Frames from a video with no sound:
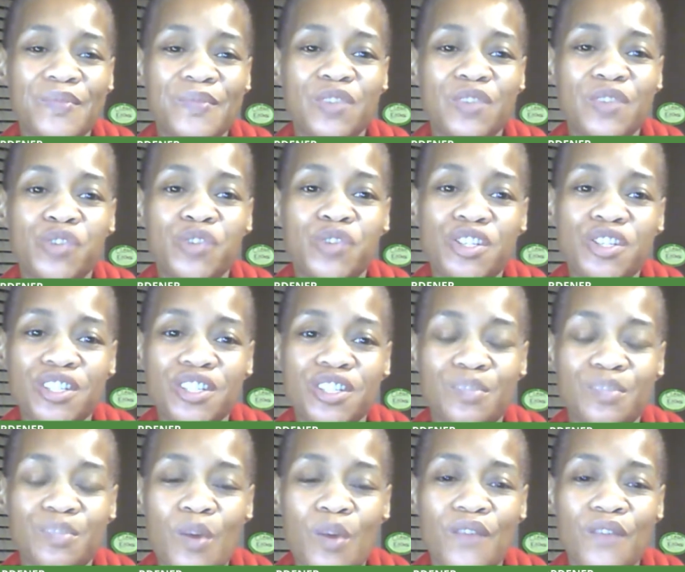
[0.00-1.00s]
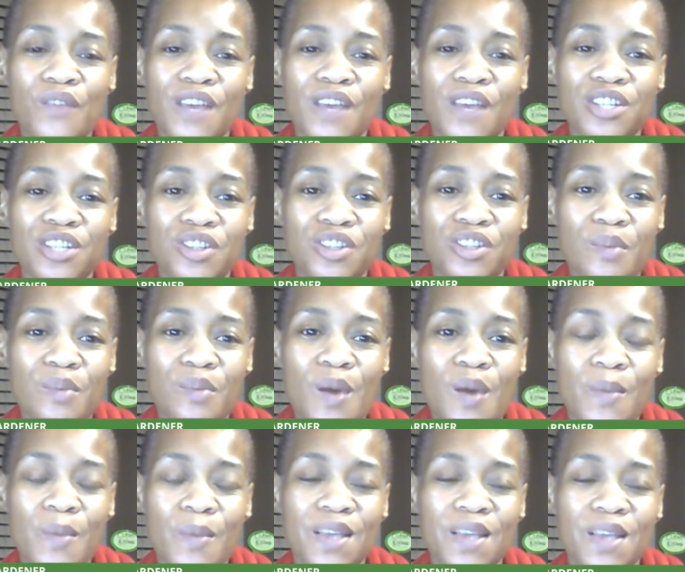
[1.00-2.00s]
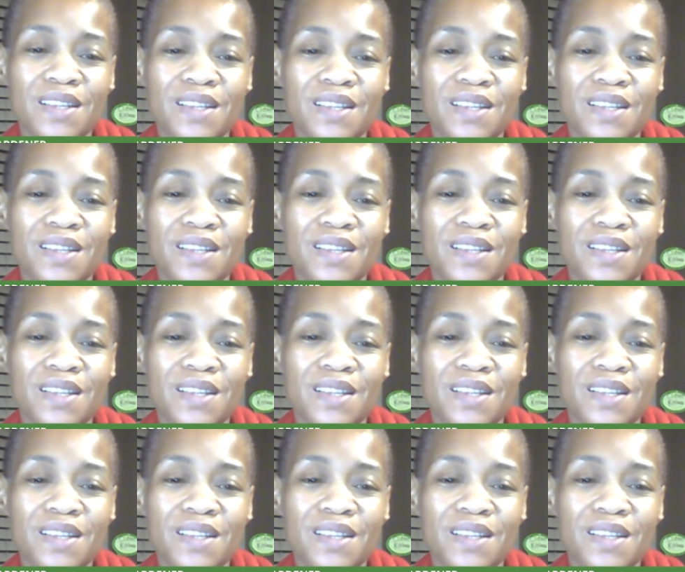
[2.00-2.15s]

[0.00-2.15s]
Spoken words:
Trisha's motivational moment,